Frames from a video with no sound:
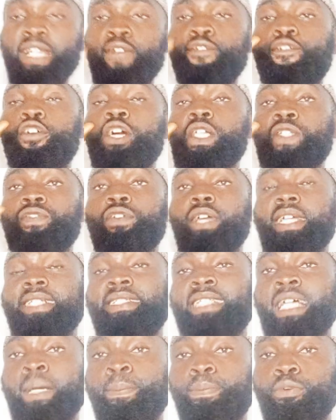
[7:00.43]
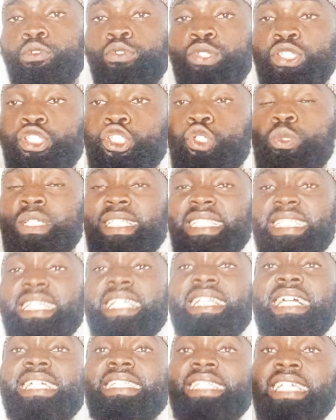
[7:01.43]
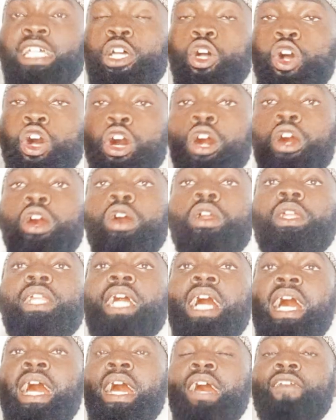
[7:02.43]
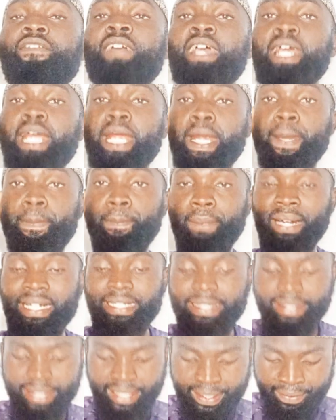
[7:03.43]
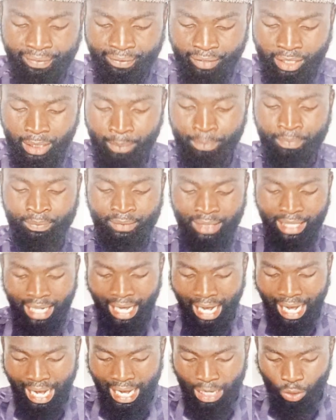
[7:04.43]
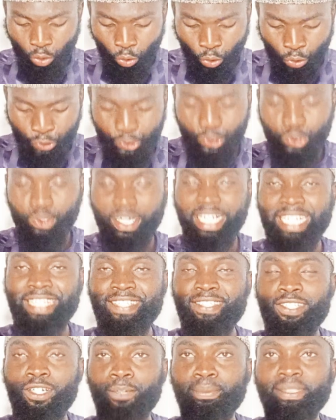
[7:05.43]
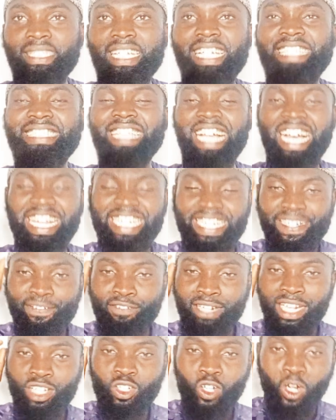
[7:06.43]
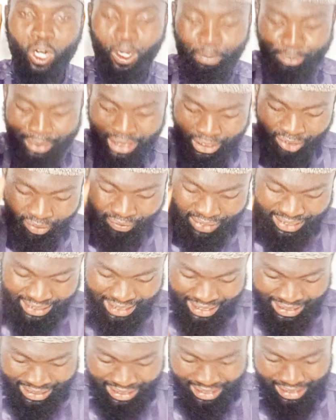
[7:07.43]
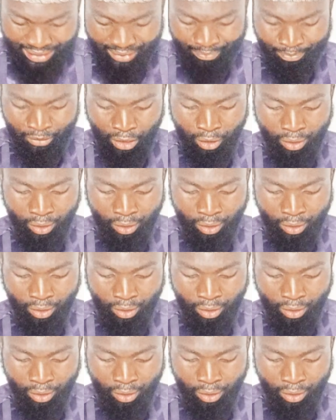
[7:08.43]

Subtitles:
the first 4 examples, you will see that they all have a past tense verb and also a subject and even an object of the sentence.